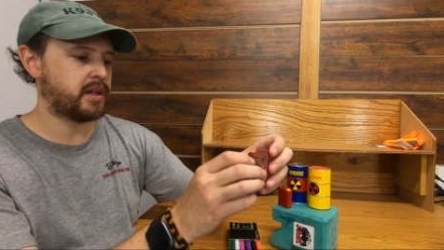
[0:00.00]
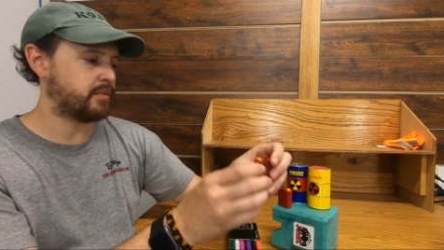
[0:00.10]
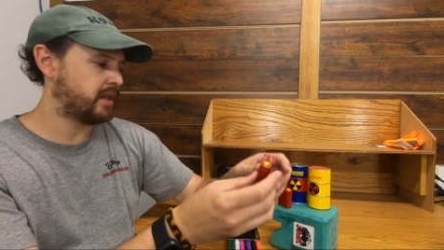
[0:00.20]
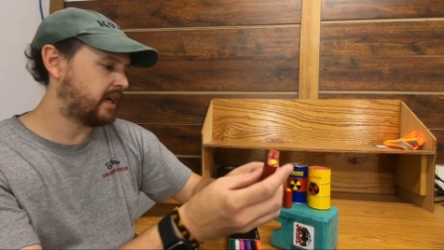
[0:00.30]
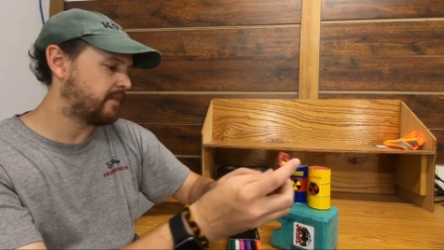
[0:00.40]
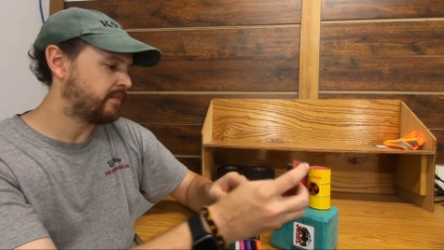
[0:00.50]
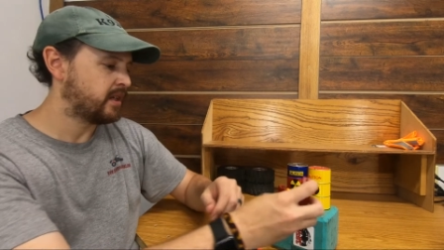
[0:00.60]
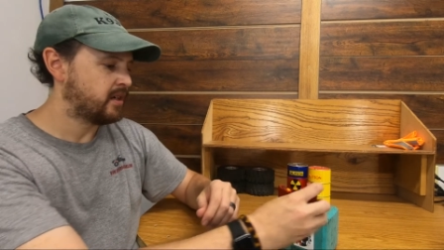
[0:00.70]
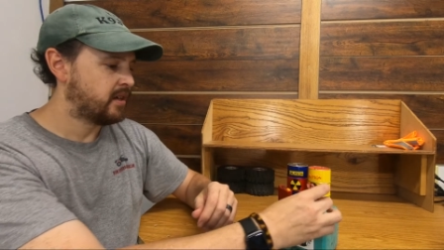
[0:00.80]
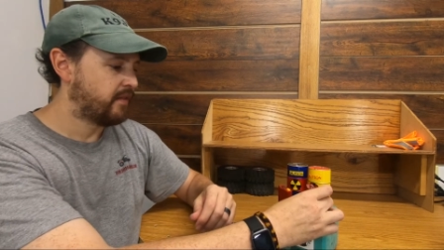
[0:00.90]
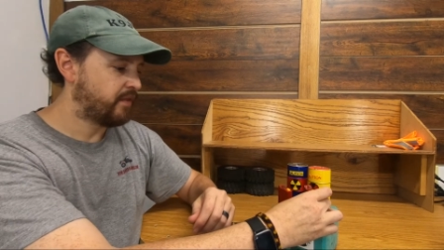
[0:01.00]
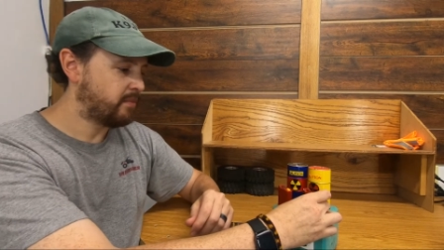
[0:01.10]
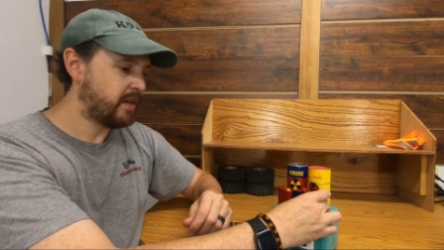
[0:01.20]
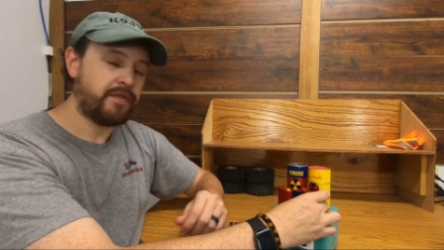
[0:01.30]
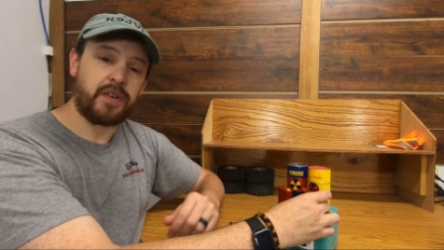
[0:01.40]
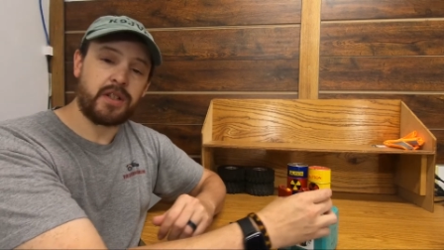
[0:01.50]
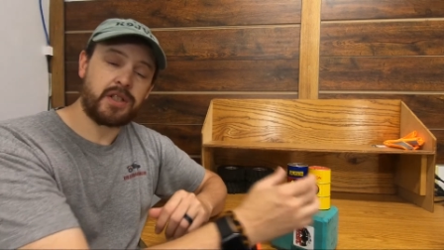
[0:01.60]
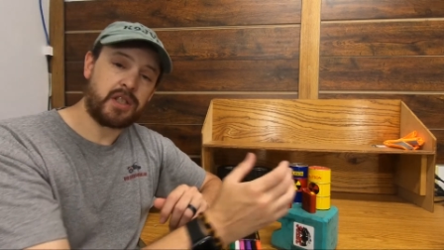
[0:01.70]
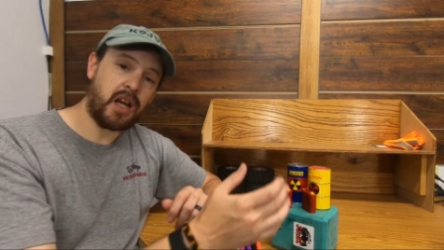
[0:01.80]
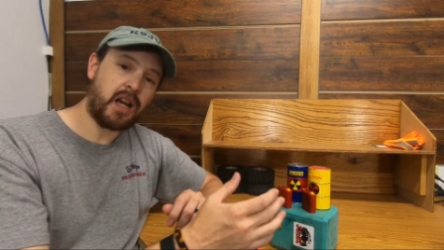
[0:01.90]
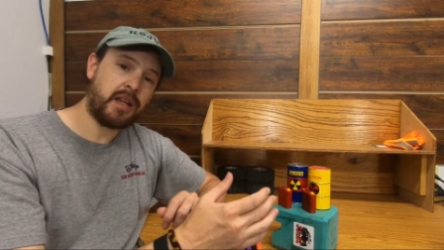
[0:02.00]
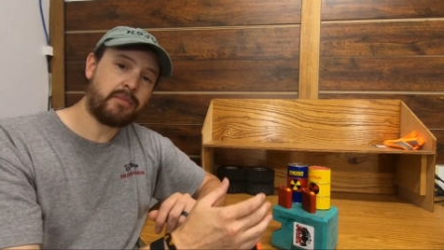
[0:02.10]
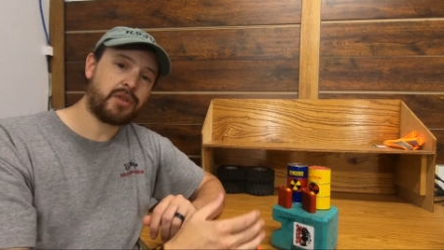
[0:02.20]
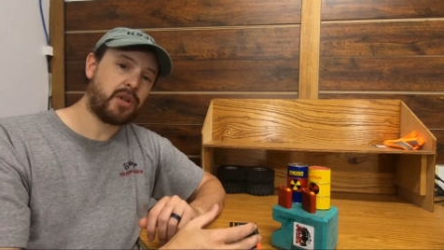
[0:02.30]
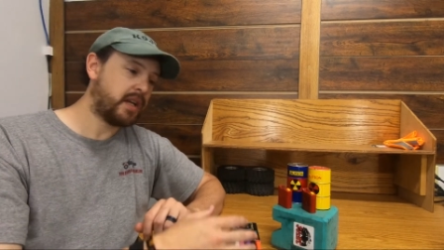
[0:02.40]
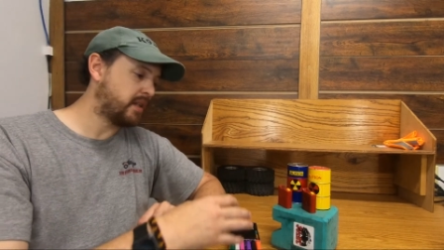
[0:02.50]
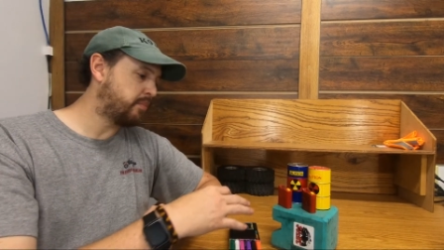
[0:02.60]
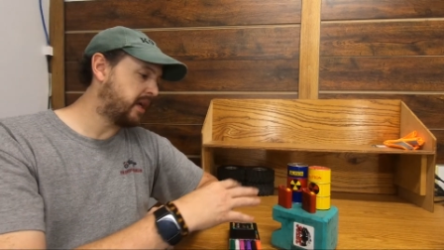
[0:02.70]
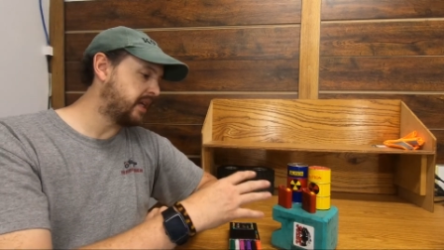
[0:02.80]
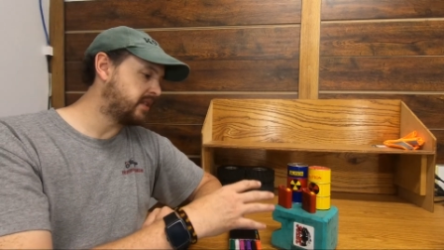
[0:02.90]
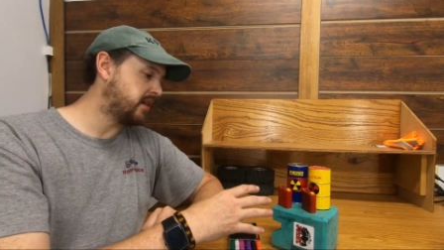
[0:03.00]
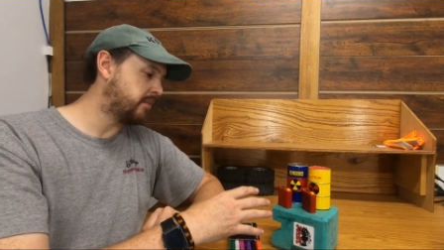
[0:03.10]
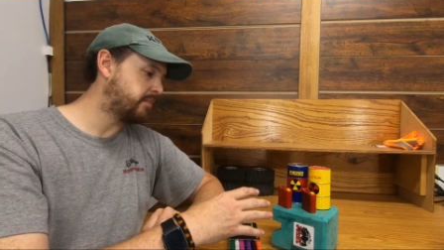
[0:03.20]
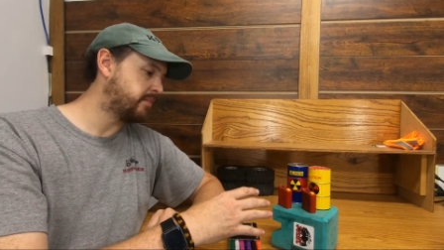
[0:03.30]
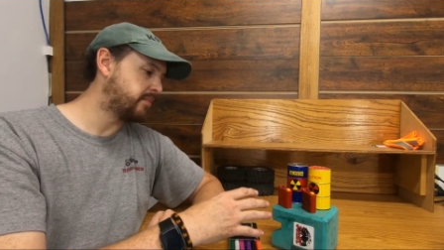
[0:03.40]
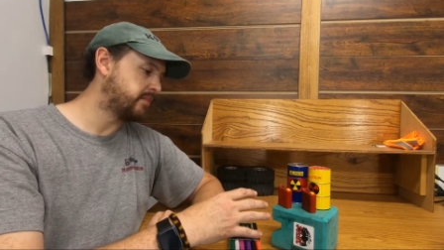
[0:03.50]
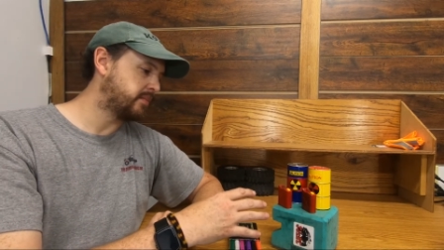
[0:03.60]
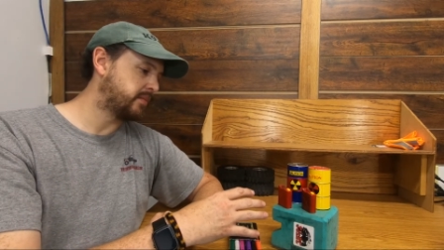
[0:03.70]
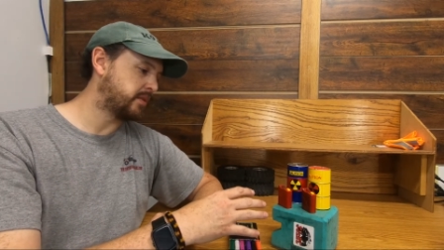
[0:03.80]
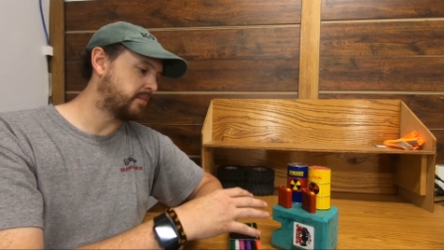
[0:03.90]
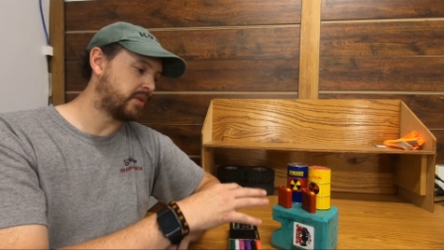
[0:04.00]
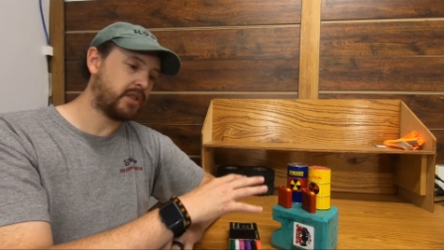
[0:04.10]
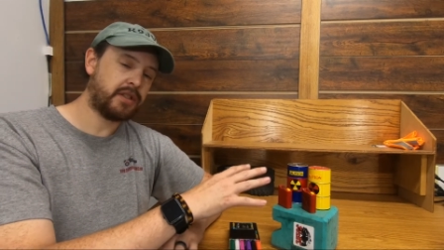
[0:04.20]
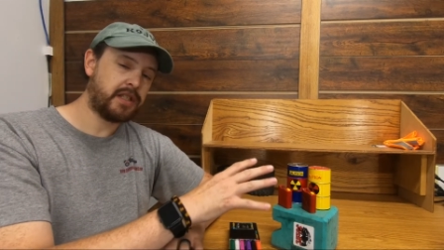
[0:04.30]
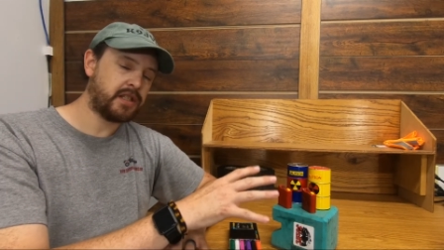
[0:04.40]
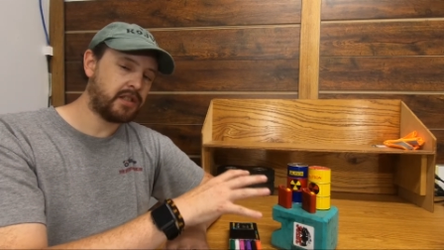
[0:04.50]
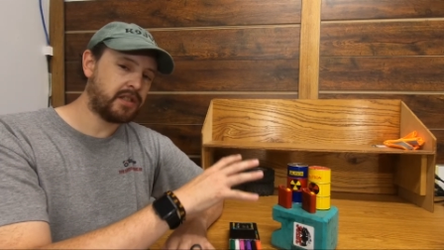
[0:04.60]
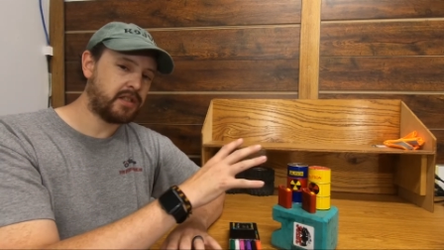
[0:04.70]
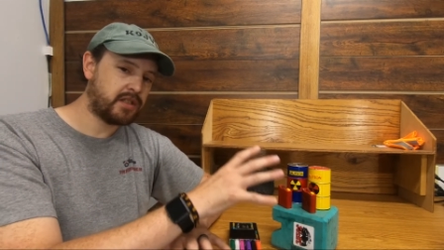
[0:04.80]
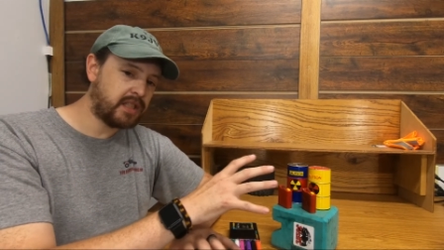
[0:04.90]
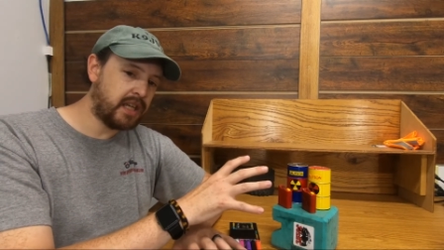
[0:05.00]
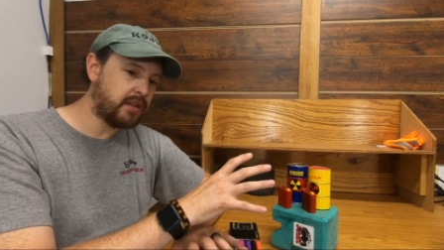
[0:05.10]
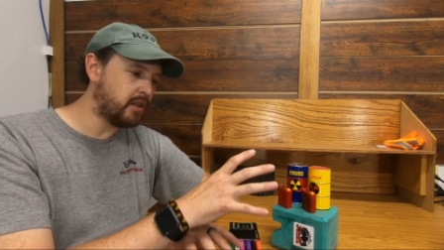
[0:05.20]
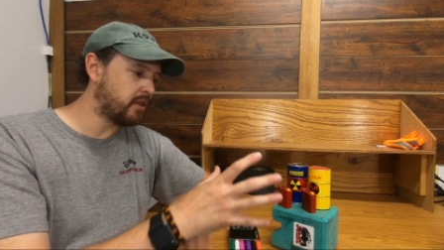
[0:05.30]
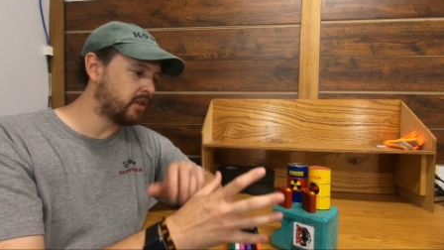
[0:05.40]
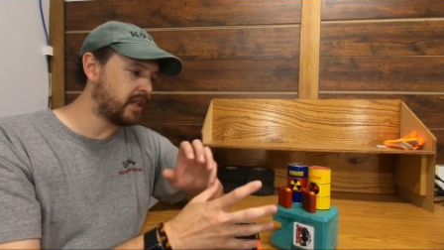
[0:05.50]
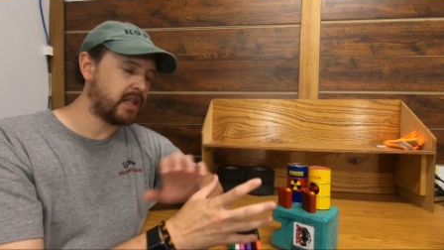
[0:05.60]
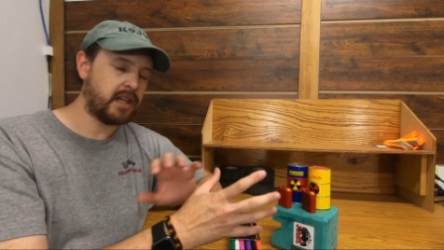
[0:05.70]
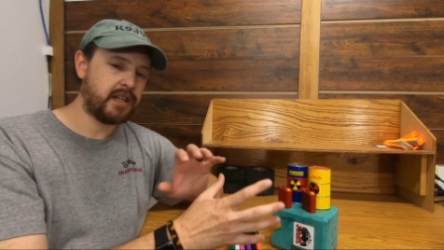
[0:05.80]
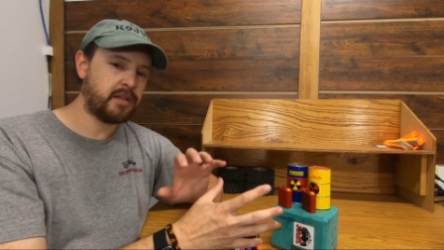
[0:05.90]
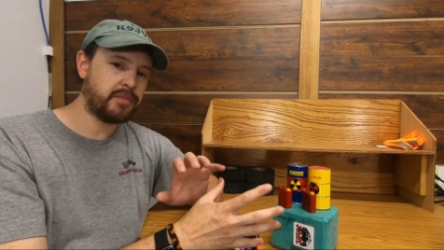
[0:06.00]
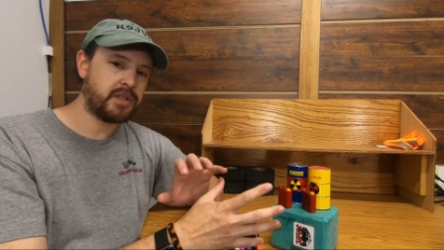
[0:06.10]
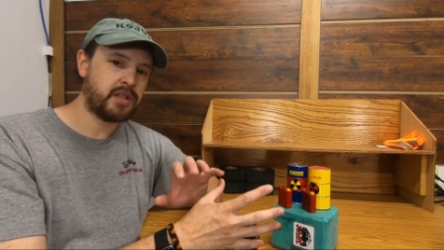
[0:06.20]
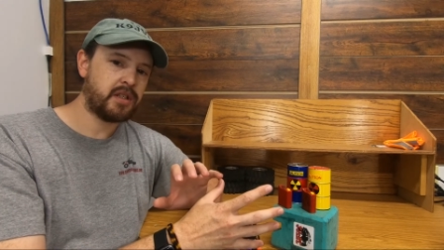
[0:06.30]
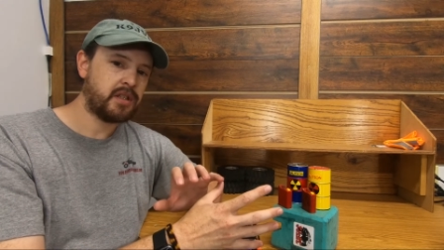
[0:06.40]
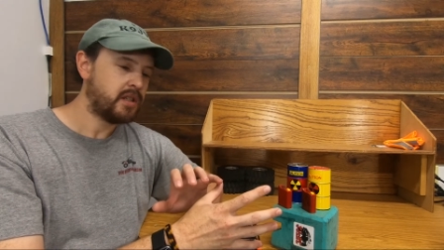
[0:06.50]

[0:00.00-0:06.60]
better. But hey, for my first time trying to paint up some seriously scale looking items,